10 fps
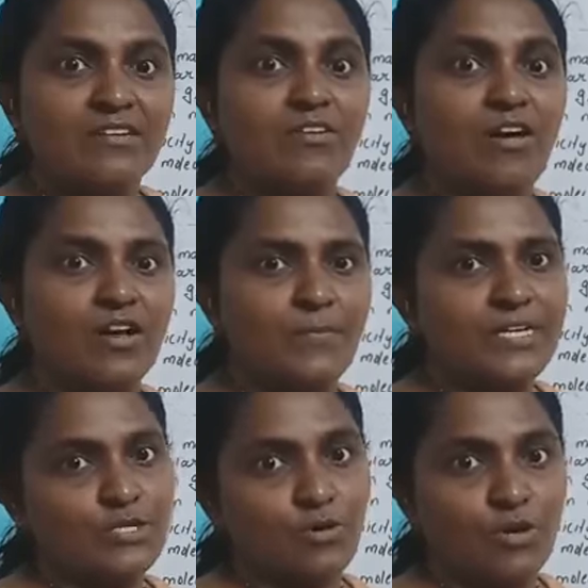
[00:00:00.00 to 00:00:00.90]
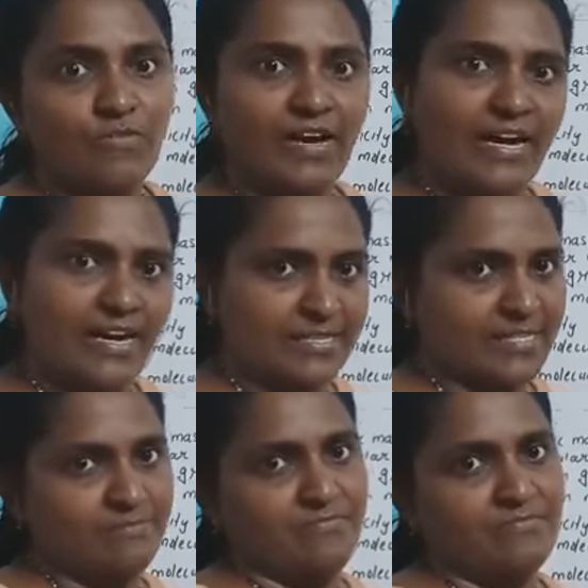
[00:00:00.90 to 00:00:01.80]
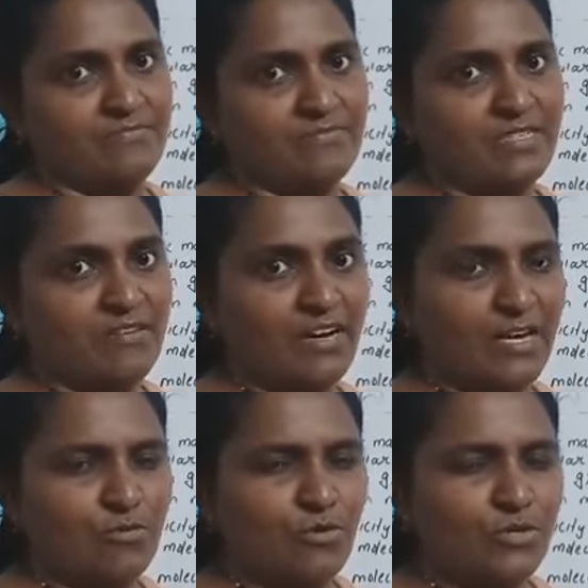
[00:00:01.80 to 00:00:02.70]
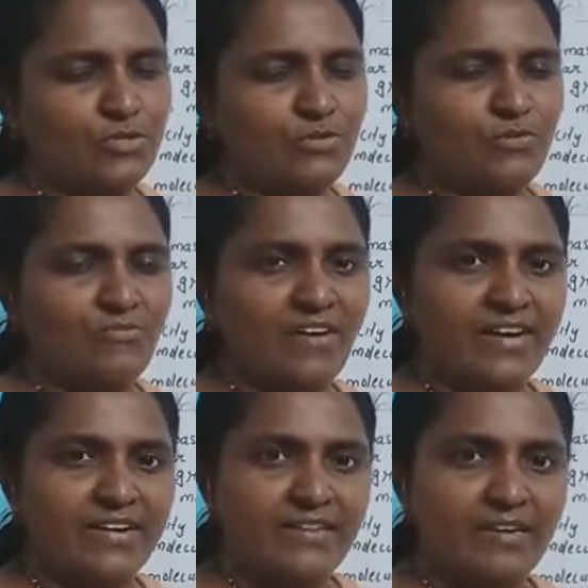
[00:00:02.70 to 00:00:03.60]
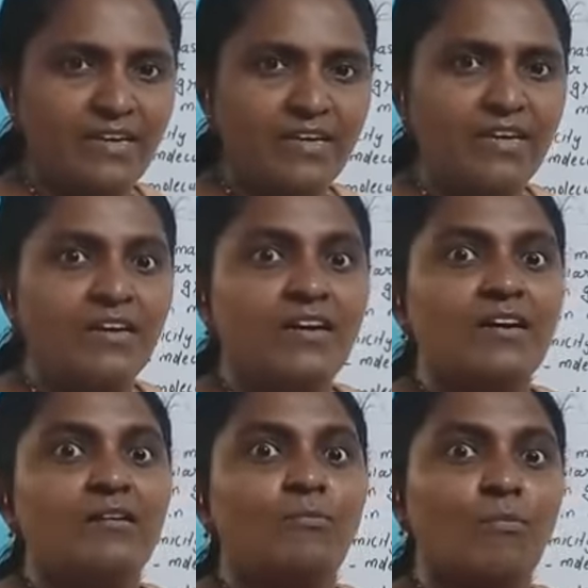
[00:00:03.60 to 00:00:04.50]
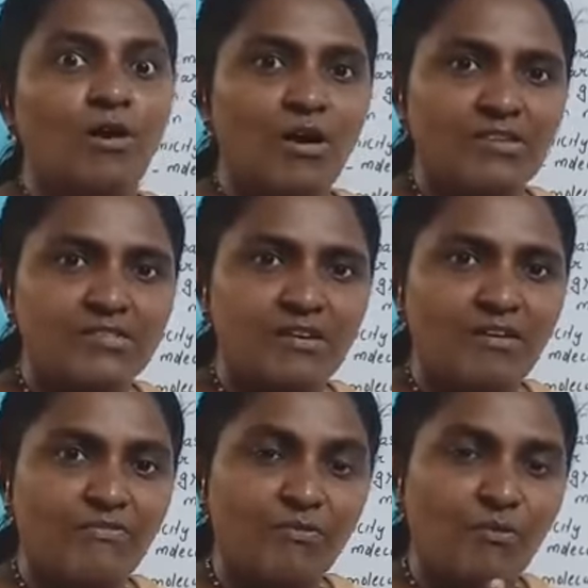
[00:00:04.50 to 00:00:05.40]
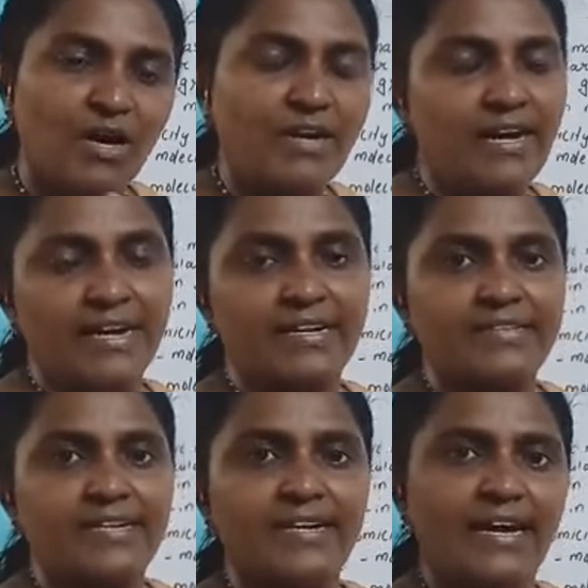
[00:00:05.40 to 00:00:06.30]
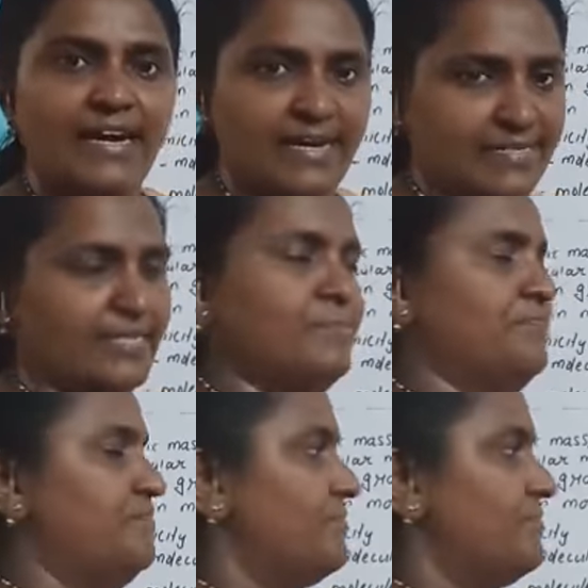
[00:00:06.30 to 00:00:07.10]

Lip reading: Carbon 12 atom. Now I am going to find the mass of one nitrogen atom.